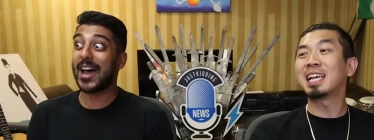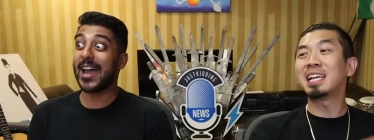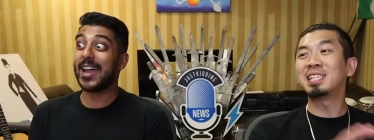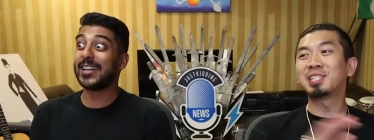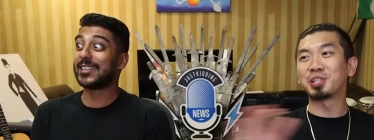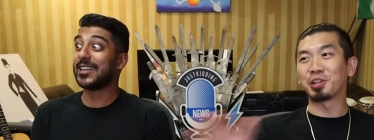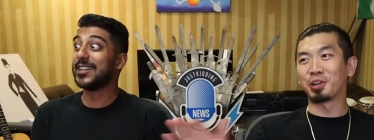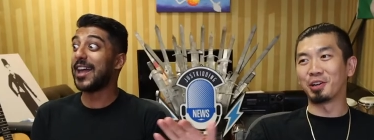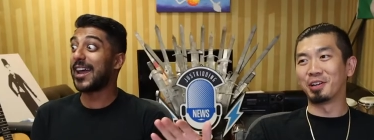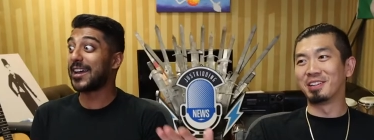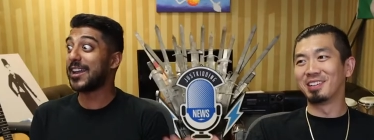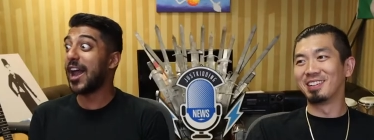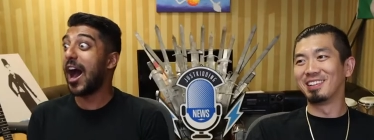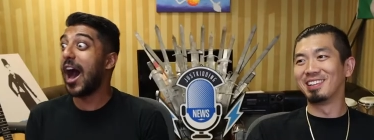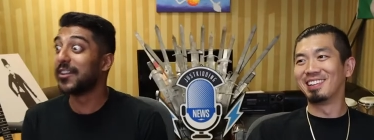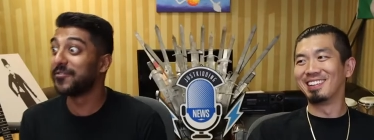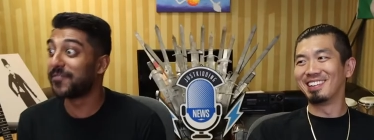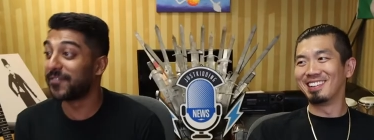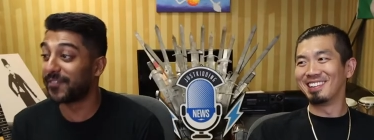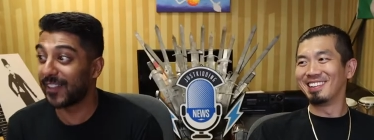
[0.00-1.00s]
Speaker 1: a, it's like an
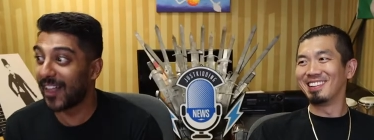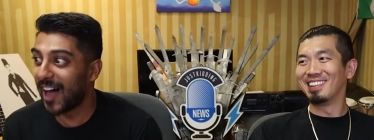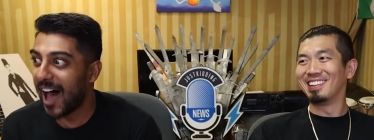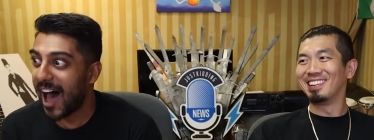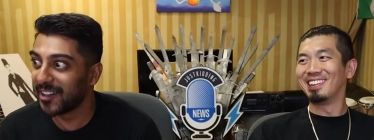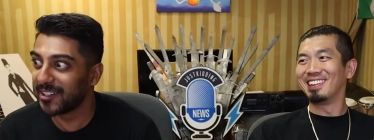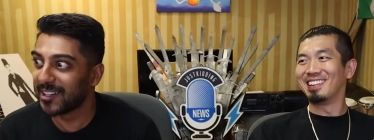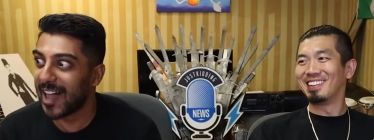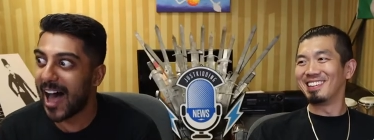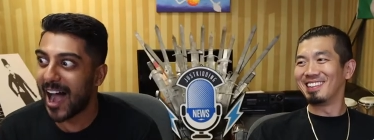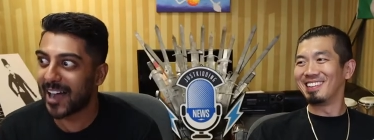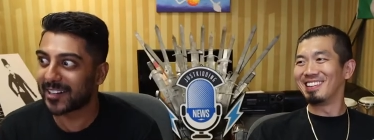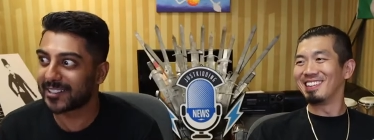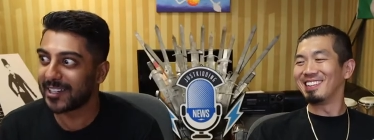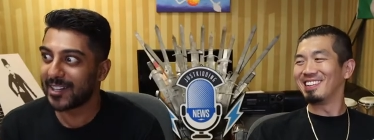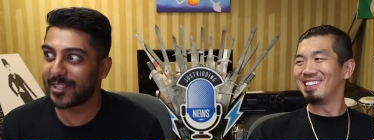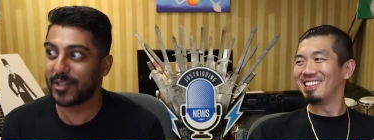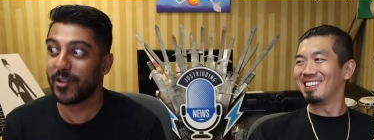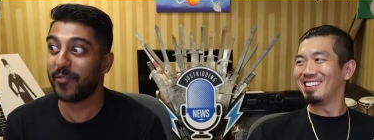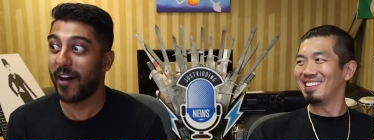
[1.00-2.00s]

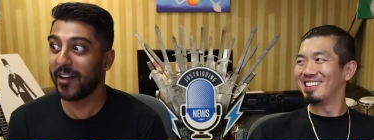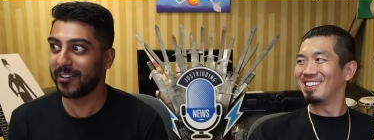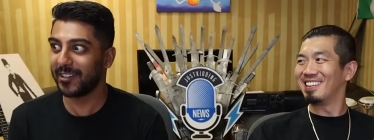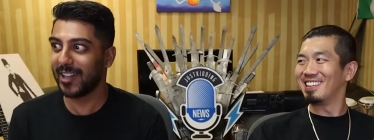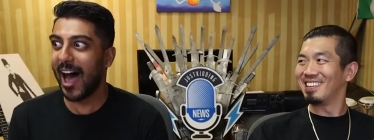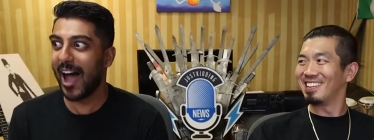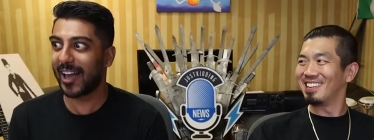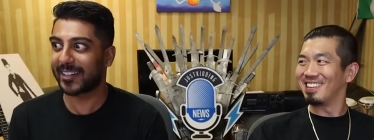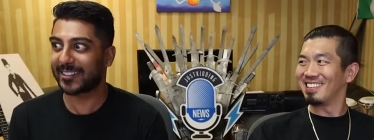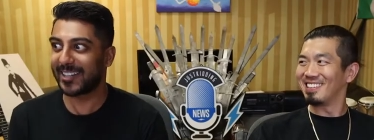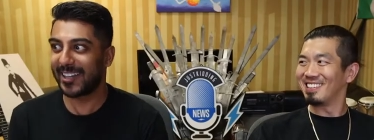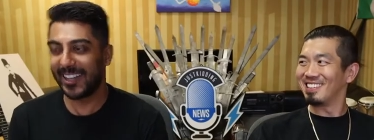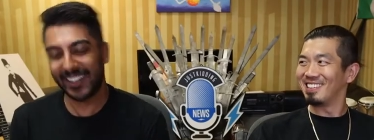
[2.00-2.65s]
unlock. You've unlocked